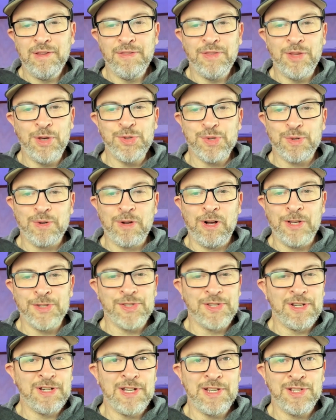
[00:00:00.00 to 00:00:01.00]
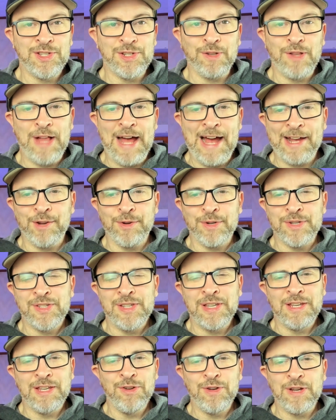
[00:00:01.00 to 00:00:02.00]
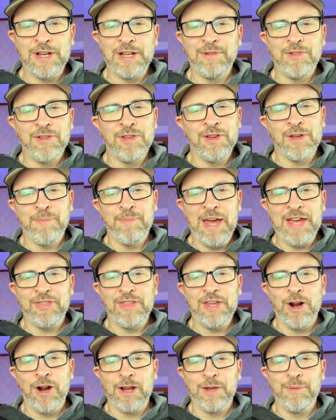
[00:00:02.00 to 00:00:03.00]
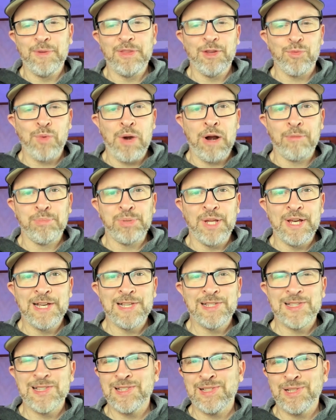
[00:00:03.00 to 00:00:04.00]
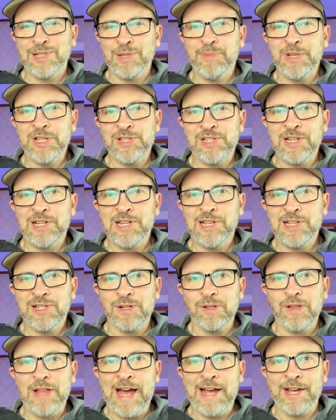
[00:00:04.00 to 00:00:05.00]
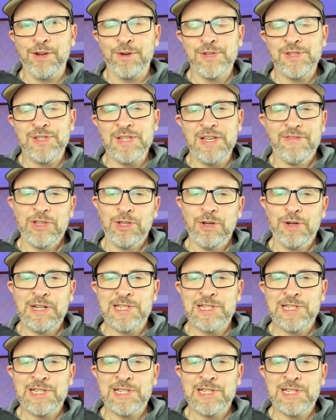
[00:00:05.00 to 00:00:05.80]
Those are all statistical accuracy. You can make the argument that rare plays is a little bit statistical accuracy, even though it doesn't